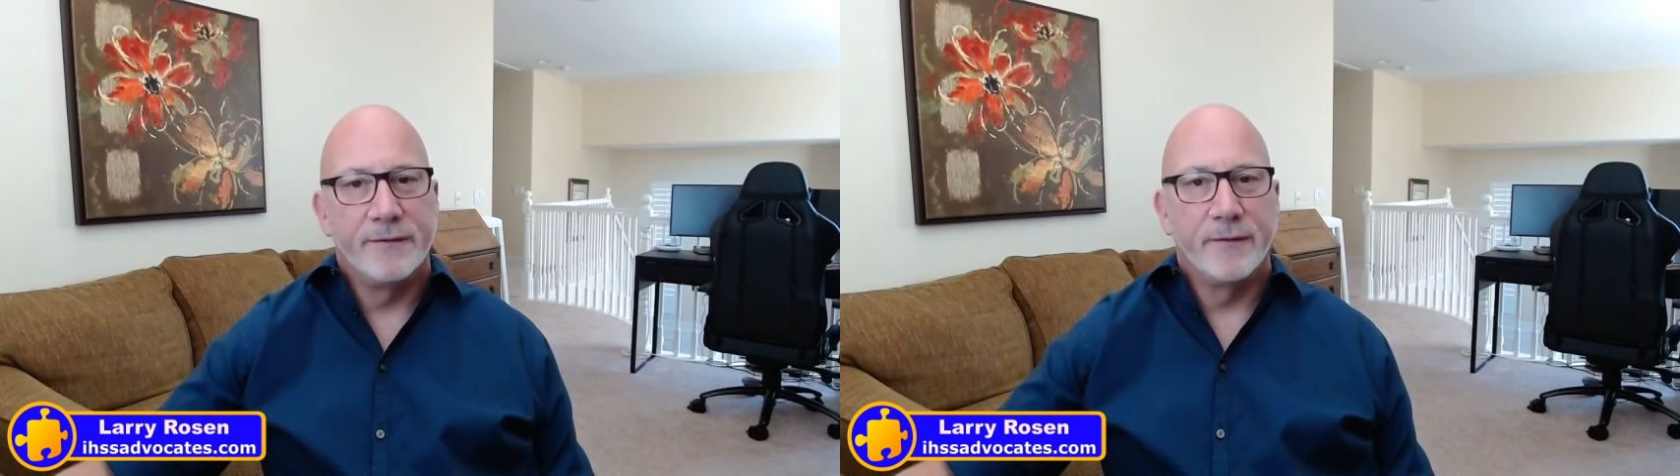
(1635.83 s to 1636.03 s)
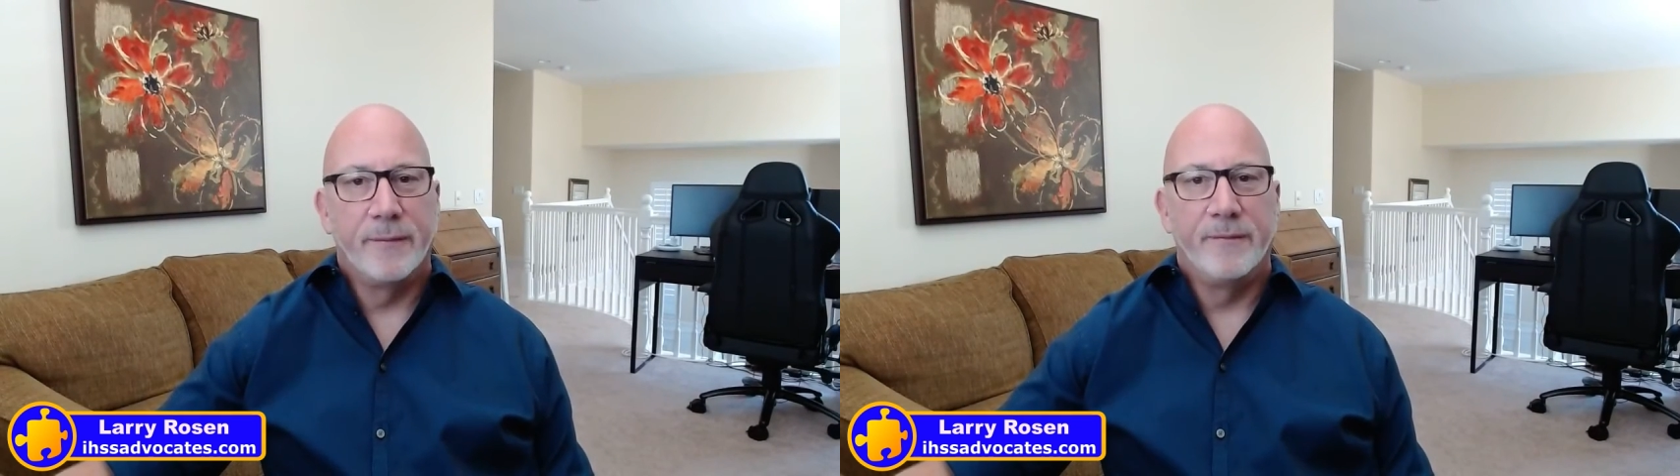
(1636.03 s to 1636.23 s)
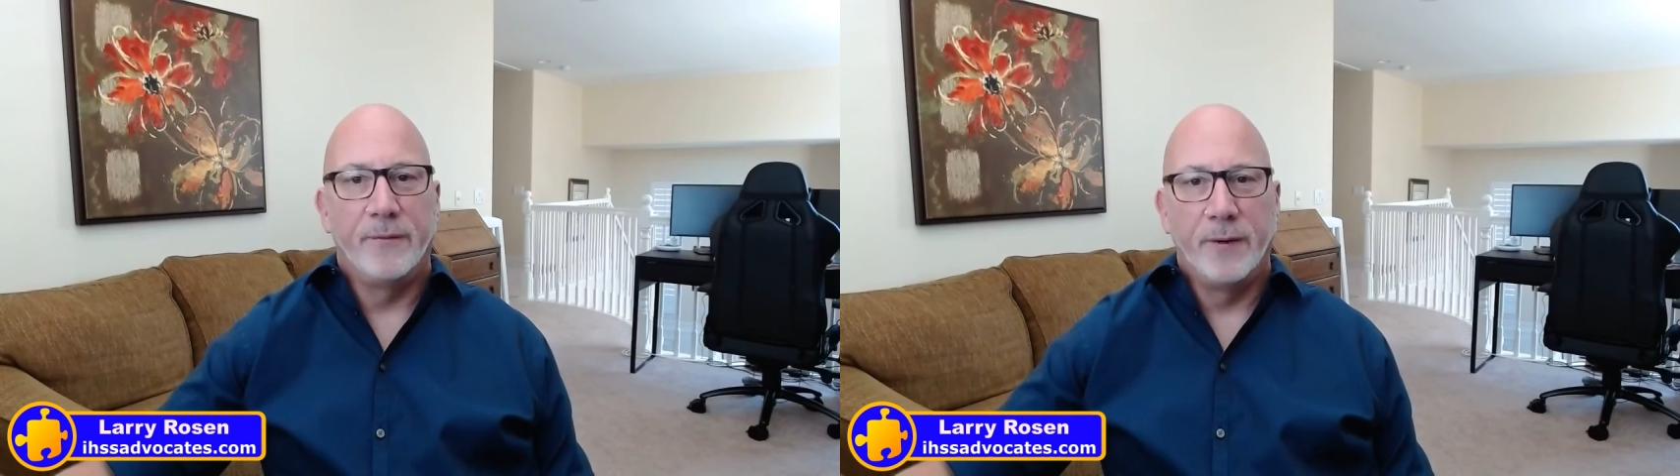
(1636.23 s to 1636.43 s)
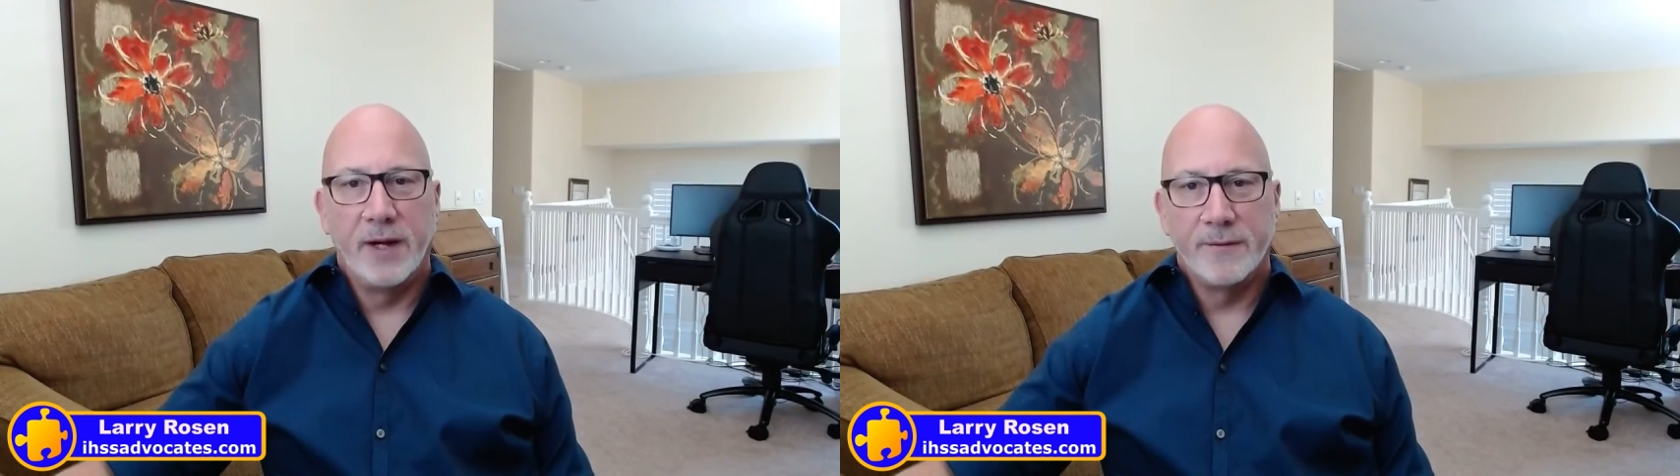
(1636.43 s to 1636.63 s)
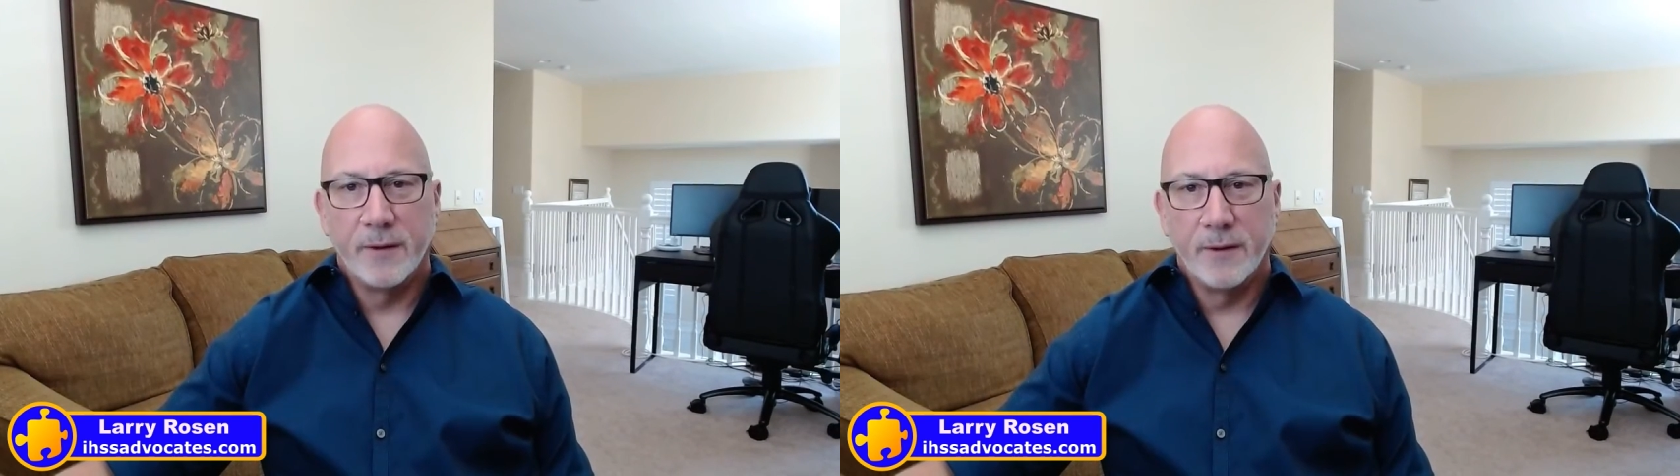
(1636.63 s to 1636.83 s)
from
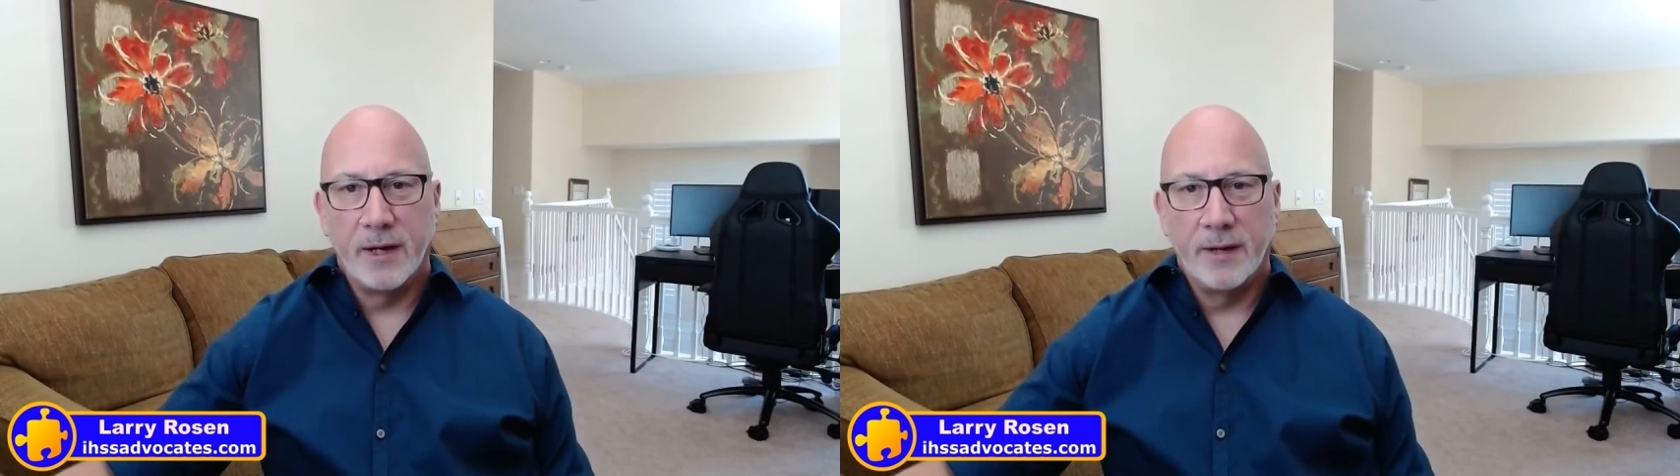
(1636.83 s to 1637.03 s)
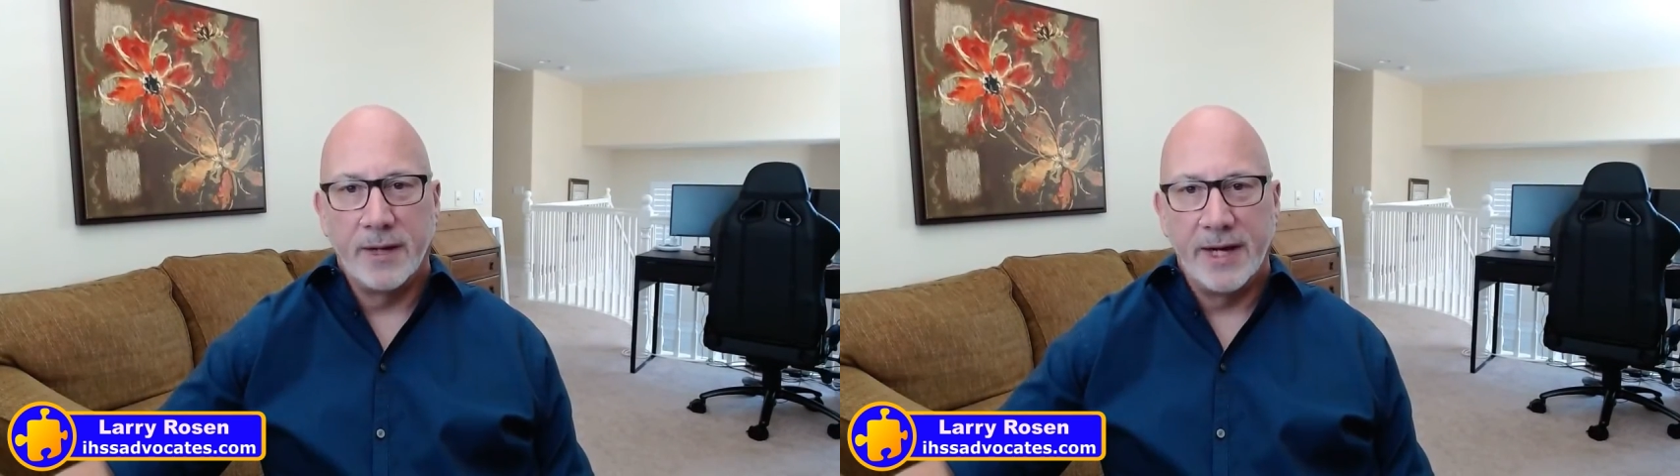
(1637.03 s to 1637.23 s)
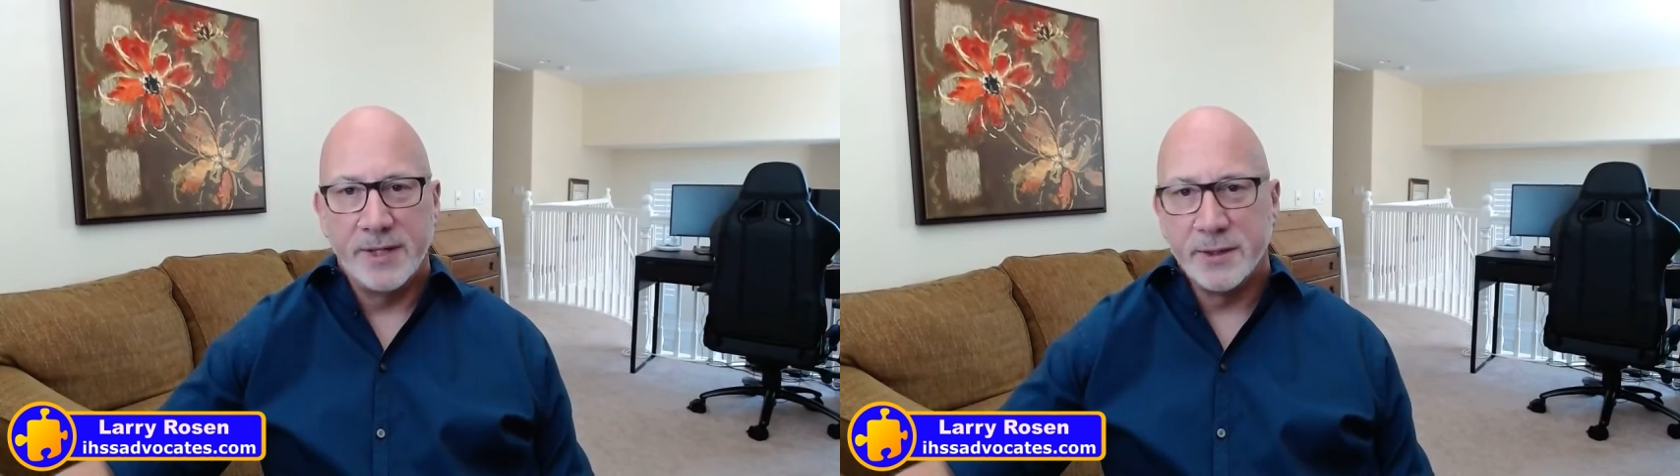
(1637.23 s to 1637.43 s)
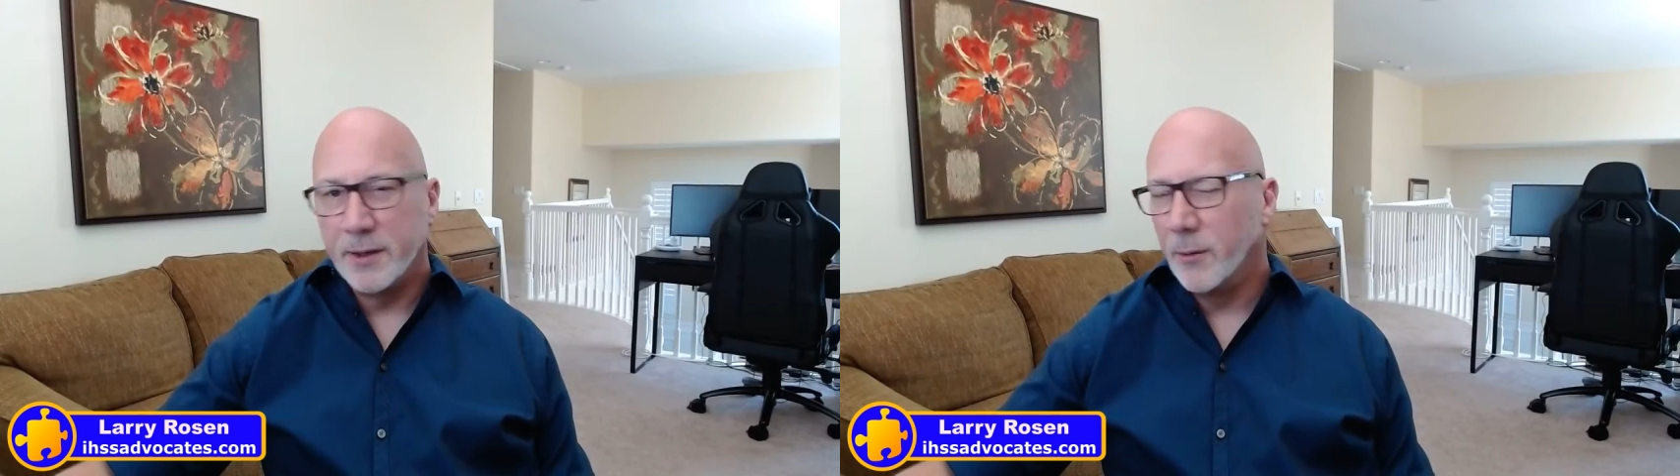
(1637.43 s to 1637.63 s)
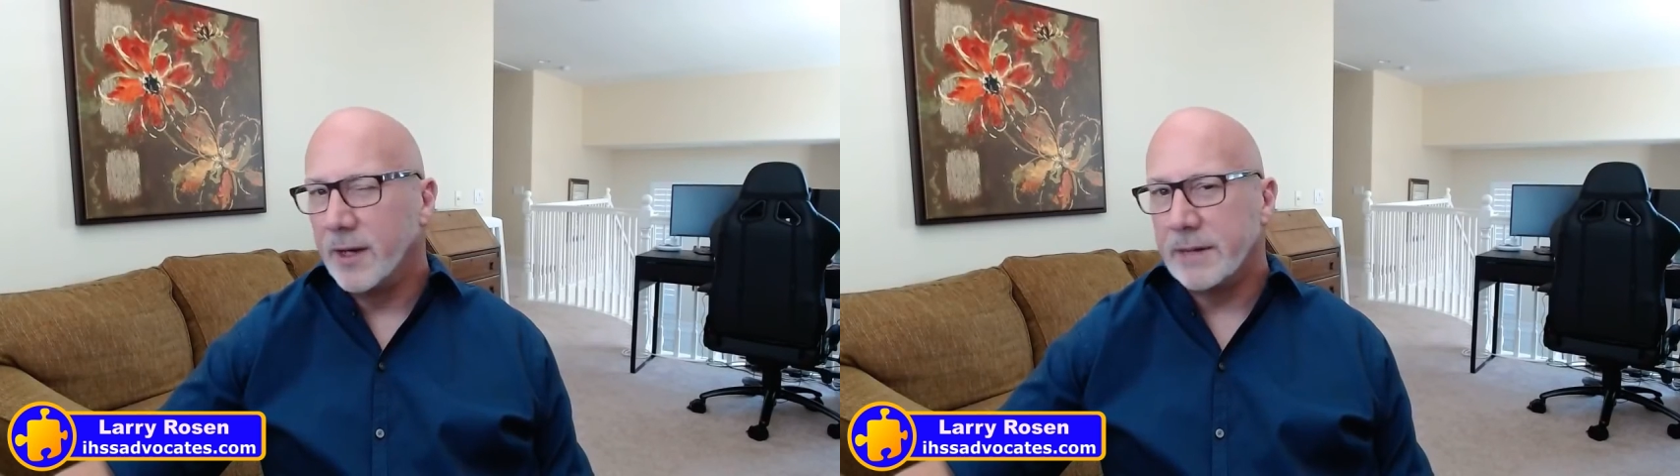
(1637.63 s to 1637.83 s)
whatever age 31.